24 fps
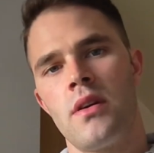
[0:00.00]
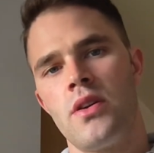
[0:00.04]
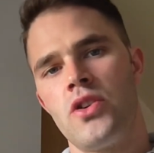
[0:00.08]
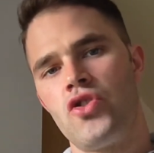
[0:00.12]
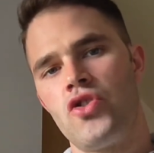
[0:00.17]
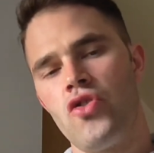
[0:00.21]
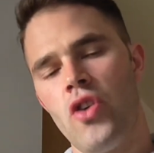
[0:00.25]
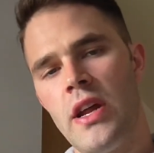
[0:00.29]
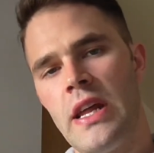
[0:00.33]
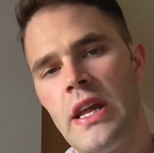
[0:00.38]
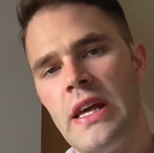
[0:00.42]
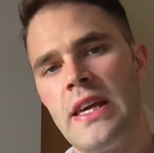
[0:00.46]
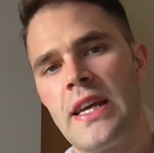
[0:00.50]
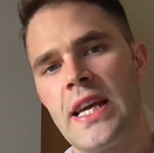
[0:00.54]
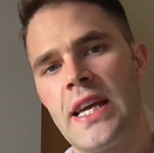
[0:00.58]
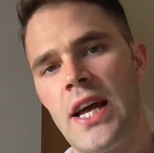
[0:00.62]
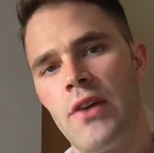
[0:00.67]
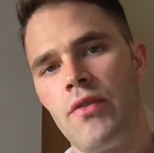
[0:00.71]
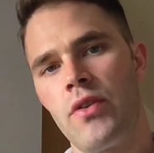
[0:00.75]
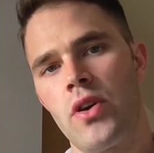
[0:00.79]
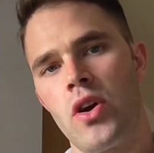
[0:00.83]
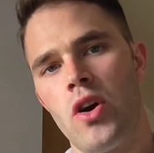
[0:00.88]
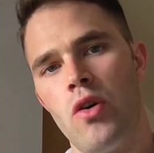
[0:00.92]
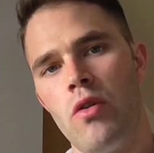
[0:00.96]
Try and hit your
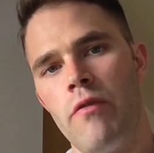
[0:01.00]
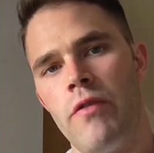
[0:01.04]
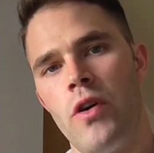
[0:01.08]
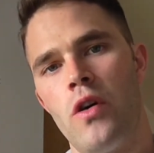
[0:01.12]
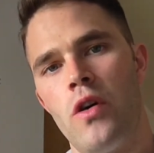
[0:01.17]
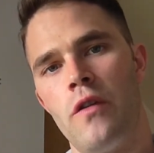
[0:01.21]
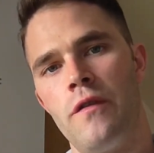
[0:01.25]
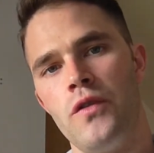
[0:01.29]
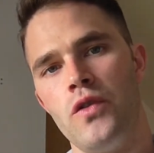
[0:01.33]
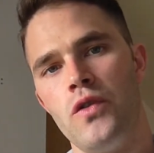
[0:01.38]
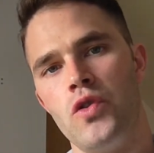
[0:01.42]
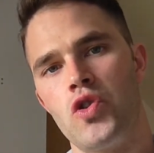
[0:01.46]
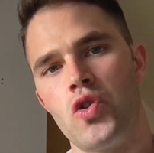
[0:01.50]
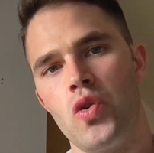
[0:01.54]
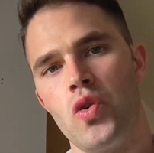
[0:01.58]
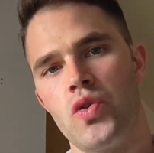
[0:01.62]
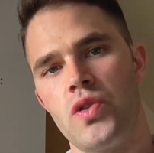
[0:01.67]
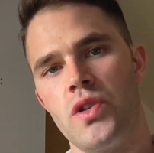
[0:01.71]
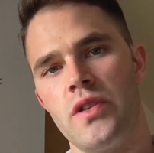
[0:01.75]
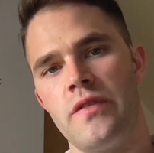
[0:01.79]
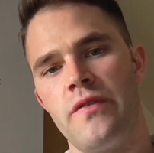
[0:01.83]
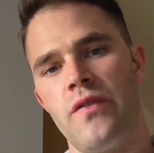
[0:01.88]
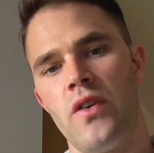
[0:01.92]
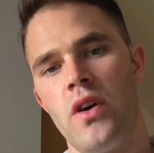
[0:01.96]
calorie goal of whole food
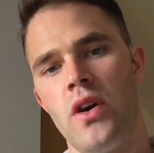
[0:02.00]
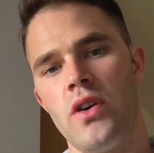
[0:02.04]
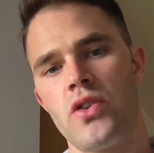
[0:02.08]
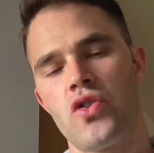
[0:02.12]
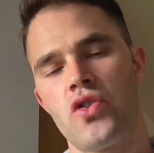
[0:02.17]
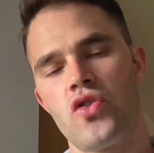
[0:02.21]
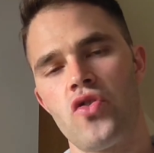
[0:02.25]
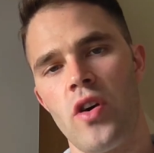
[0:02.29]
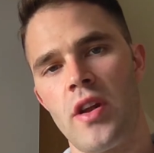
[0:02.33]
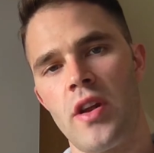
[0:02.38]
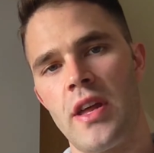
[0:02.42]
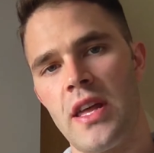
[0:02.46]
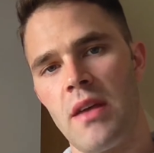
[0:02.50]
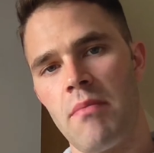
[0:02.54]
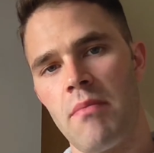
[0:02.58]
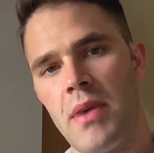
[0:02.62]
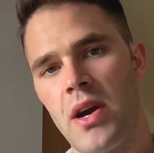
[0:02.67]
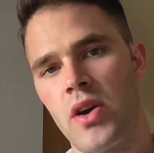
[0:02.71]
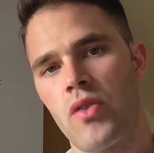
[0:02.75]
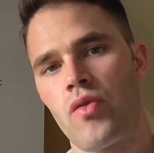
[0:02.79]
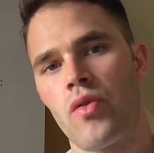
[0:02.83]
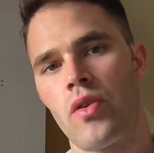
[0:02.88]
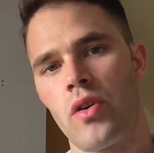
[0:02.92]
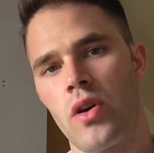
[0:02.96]
sources first. Try and hit your
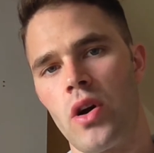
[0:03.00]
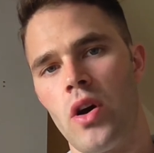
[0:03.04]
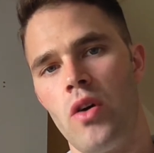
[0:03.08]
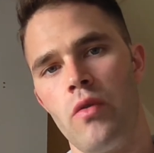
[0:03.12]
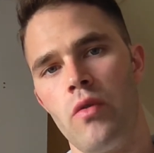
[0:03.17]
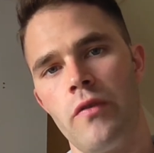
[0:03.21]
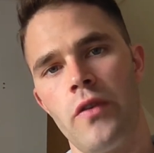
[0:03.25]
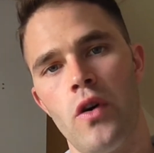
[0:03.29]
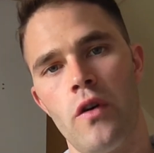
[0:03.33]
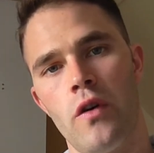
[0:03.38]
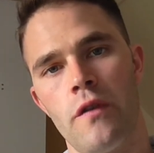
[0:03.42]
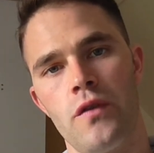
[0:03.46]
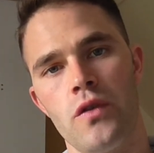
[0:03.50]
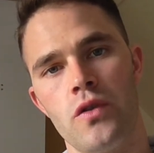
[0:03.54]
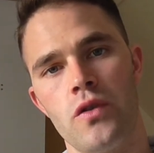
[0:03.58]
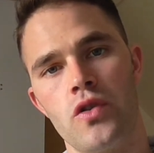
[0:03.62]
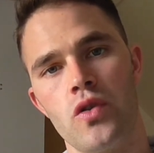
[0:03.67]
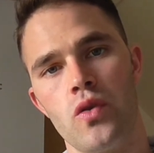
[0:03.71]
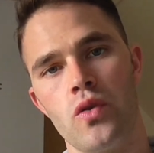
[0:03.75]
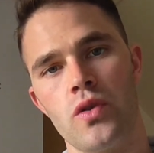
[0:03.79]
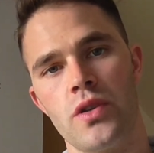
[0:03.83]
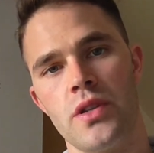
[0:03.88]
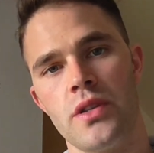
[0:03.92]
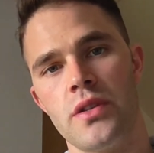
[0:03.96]
macro goal of whole food
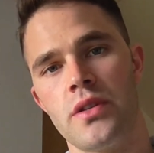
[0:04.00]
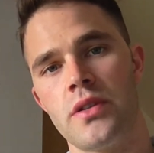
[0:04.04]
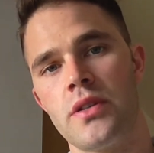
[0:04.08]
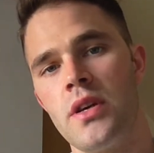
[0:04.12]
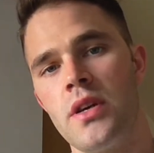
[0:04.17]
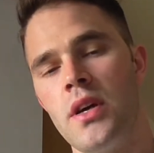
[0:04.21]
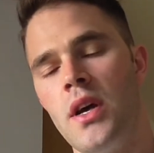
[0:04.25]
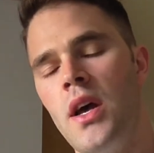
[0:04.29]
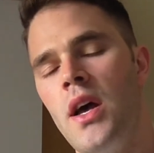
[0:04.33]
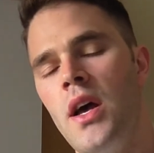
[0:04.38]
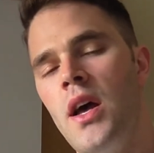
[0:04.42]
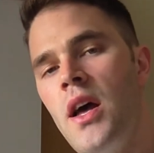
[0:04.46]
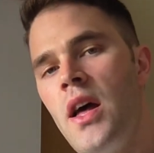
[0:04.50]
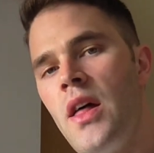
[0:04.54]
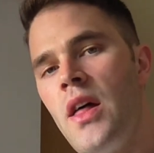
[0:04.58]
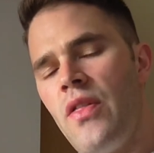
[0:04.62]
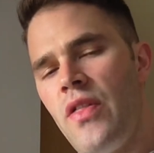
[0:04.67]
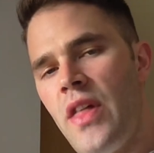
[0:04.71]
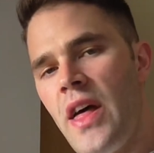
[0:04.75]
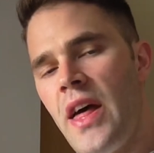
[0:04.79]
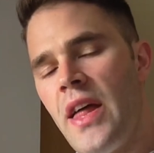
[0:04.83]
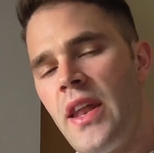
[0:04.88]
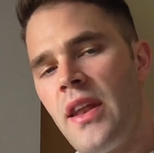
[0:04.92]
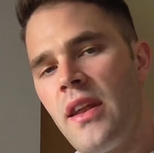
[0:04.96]
sources.
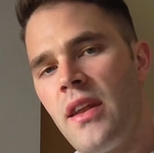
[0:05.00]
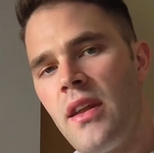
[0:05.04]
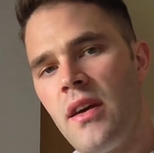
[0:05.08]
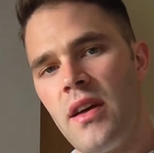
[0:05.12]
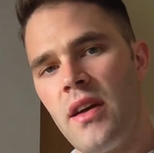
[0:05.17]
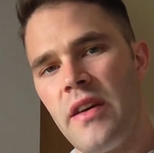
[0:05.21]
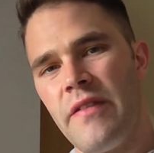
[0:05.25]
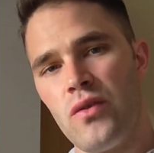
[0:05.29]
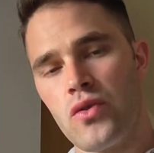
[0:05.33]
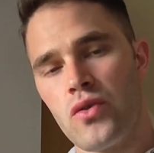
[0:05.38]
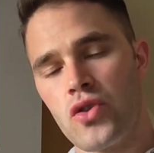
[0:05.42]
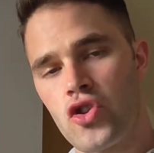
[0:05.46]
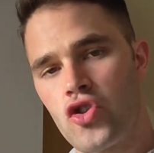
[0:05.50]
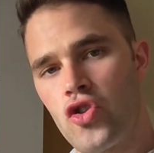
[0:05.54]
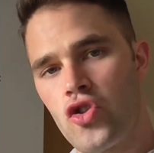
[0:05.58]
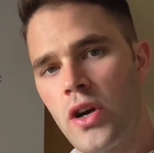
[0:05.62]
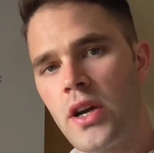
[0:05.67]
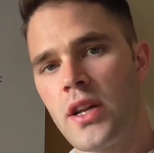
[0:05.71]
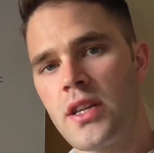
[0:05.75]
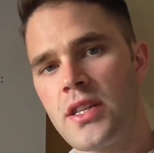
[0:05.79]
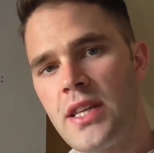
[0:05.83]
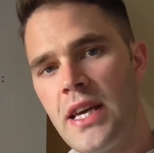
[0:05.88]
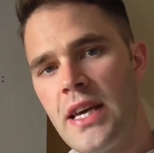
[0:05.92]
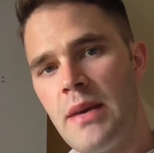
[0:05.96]
Then if you're
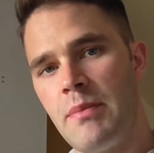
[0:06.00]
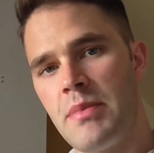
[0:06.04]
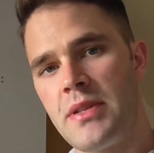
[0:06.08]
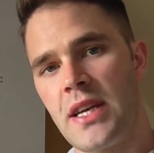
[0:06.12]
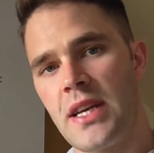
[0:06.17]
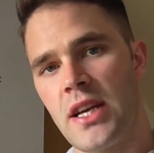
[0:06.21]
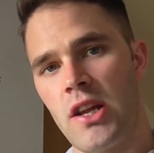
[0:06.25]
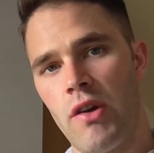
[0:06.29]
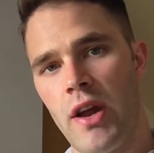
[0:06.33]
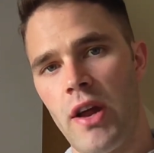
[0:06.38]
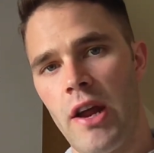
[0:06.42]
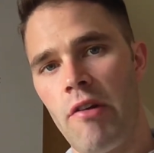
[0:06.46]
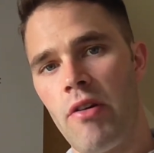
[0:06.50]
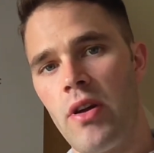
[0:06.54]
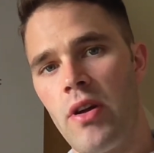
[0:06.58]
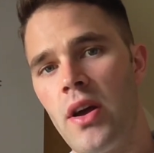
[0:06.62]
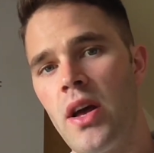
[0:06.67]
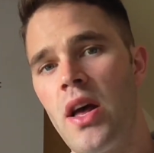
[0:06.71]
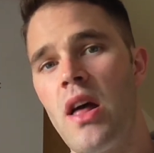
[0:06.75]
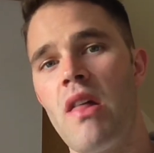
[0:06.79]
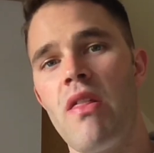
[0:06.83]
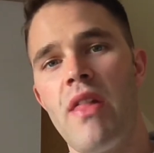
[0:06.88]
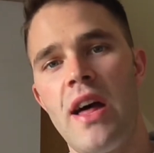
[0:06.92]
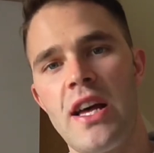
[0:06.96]
struggling to hit a particular
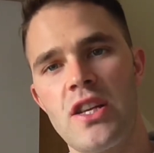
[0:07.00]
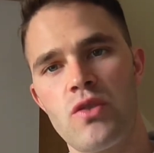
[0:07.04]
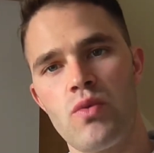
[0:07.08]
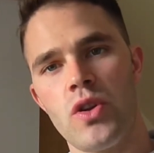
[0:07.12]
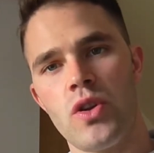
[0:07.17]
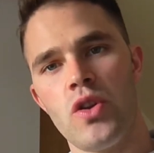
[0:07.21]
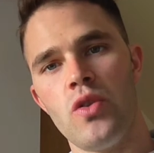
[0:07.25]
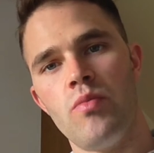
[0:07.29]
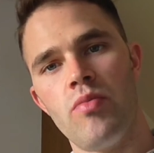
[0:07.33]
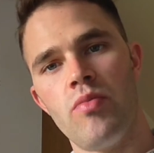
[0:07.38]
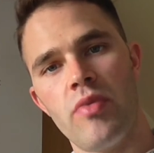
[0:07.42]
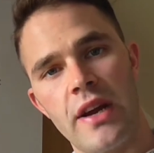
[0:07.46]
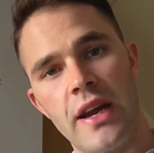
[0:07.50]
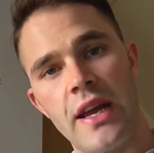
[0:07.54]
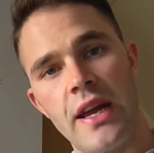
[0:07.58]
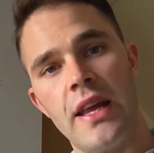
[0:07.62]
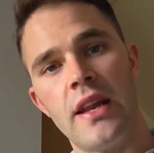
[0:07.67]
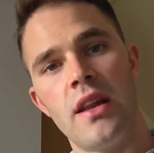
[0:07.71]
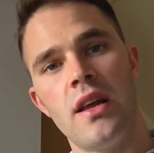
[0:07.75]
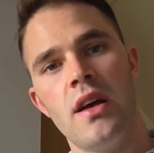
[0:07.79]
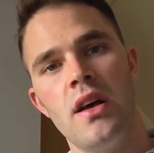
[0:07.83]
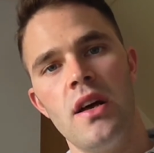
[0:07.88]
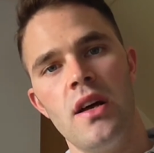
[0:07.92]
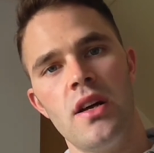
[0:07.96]
area, that's when you bring
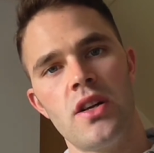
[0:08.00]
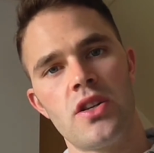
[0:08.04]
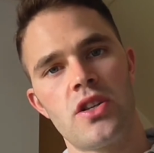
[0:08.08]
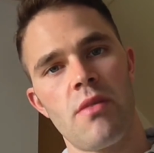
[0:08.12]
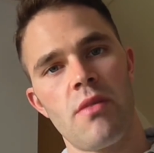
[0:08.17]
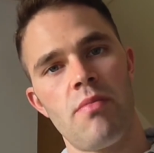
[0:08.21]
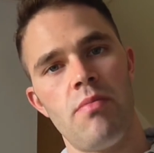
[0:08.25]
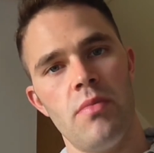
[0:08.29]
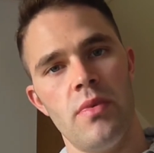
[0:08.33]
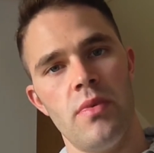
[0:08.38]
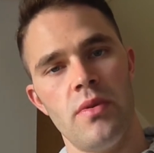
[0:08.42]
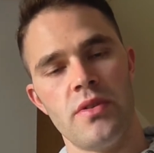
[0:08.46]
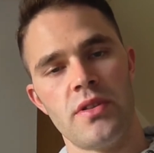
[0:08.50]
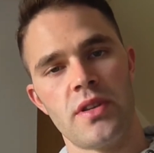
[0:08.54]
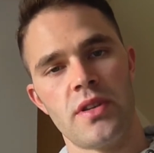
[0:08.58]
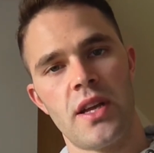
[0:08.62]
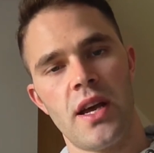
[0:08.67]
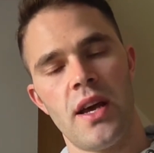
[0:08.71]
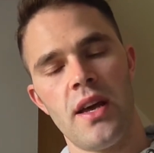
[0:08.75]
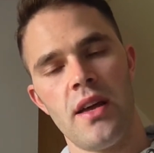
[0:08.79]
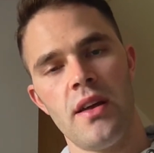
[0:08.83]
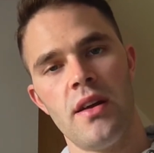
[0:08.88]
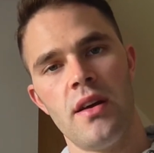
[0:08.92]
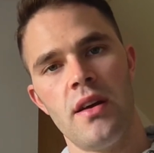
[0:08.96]
in supplements,
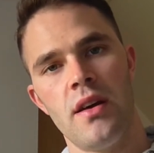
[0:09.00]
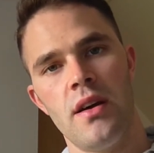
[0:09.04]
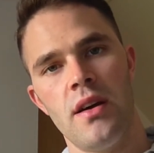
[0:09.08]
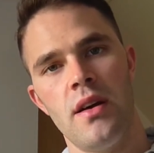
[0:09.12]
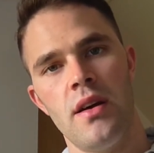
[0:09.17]
okay?